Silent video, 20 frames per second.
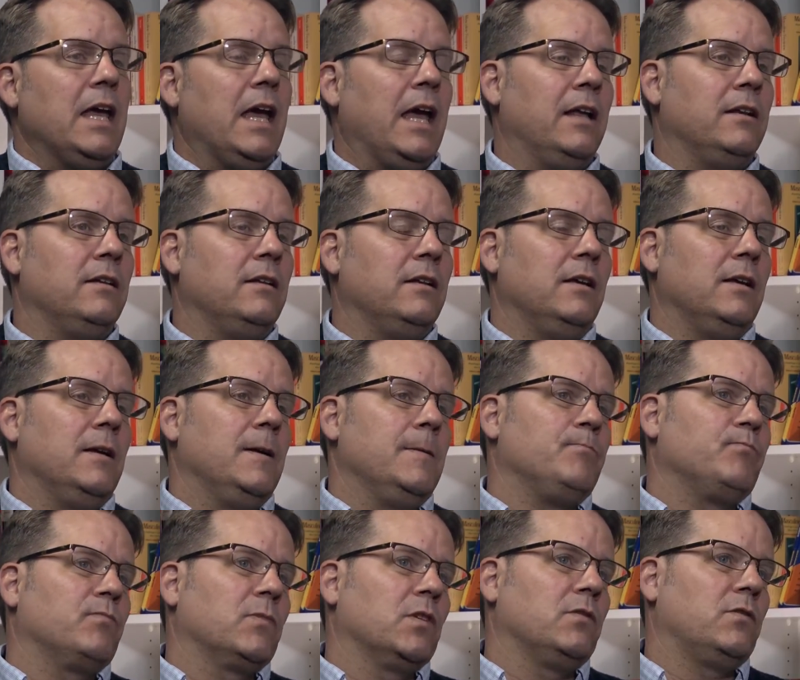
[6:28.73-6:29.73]
And
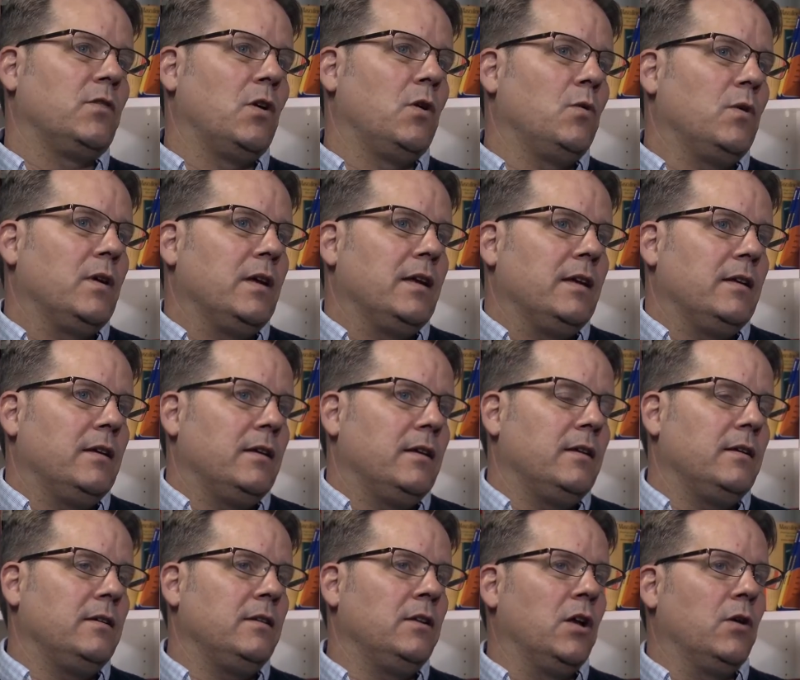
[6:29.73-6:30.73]
so,
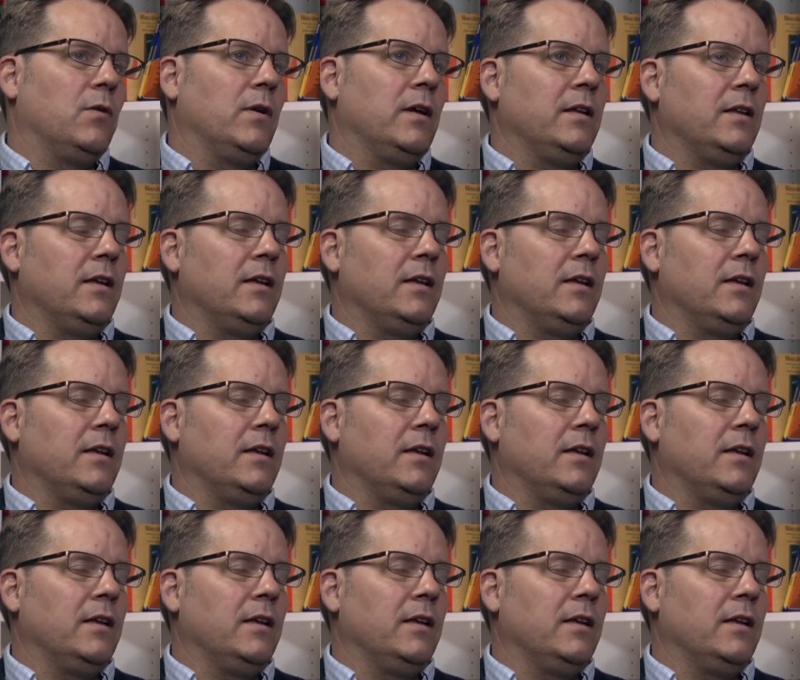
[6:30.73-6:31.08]
you know,